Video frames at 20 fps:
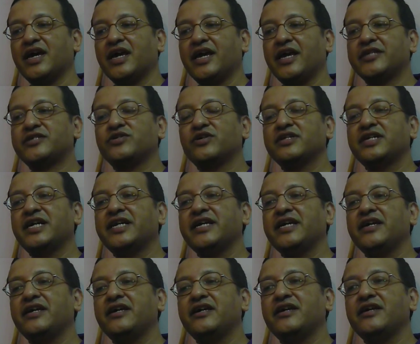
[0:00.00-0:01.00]
it's not that
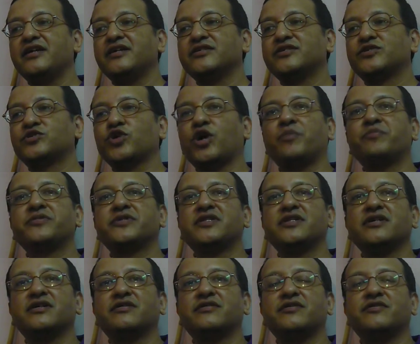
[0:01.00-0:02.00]
he stopped
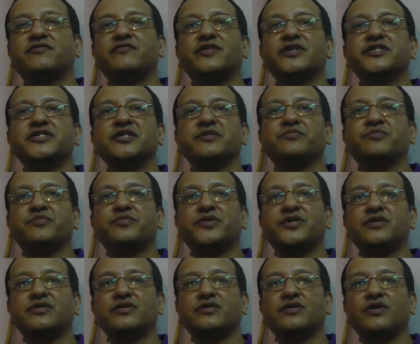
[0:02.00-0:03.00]
the worship
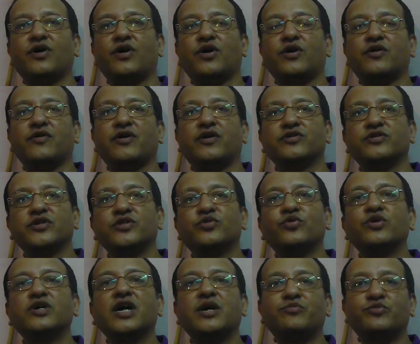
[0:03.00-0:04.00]
or the
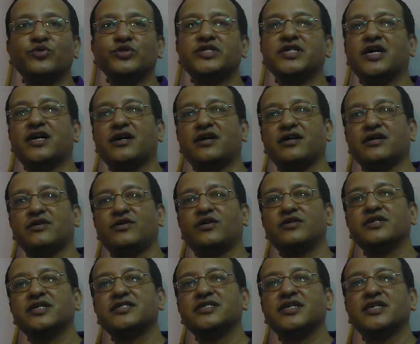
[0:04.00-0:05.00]
Durga Puja
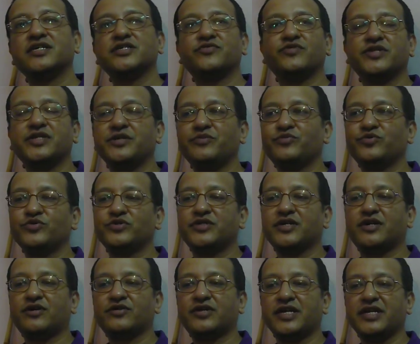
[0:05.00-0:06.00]
or the Saraswati Puja
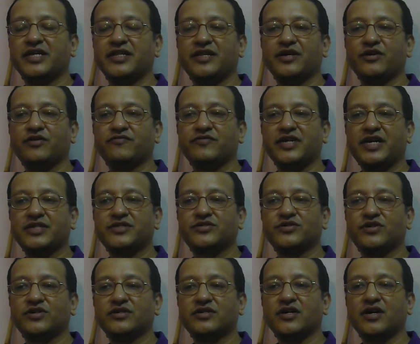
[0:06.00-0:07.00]
or anything of that
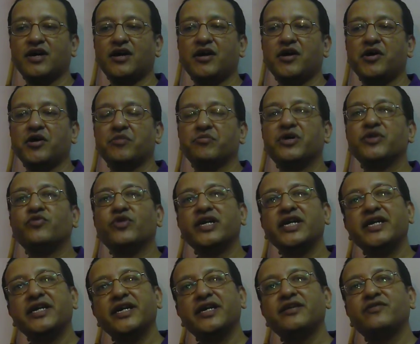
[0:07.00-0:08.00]
sort. But what
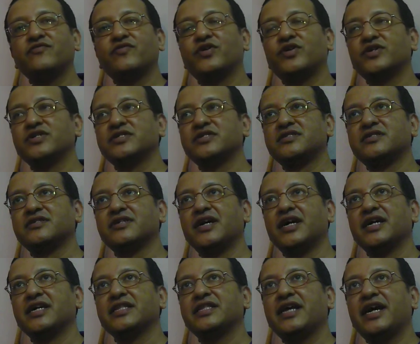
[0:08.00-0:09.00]
he did was
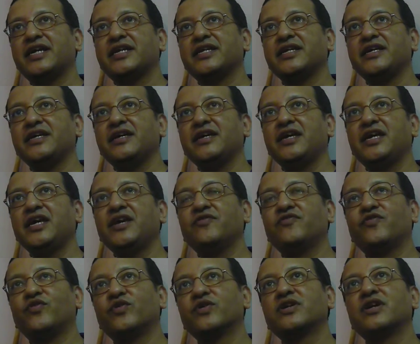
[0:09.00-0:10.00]
that he
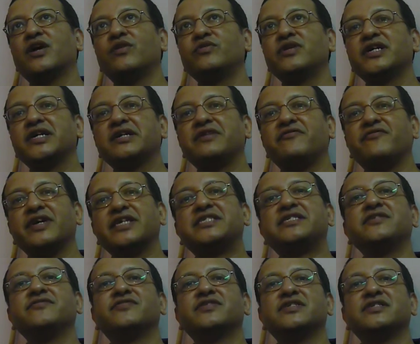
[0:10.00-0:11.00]
foregrounded
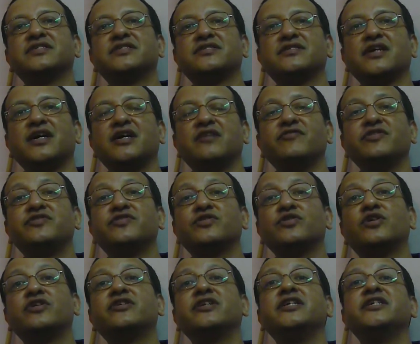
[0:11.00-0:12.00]
festivals which are
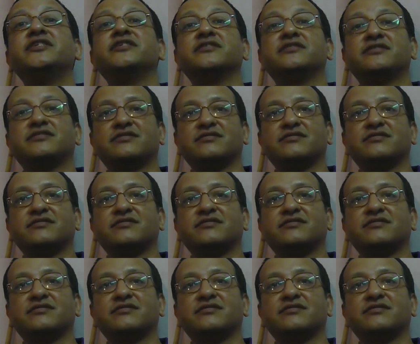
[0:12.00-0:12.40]
not religious,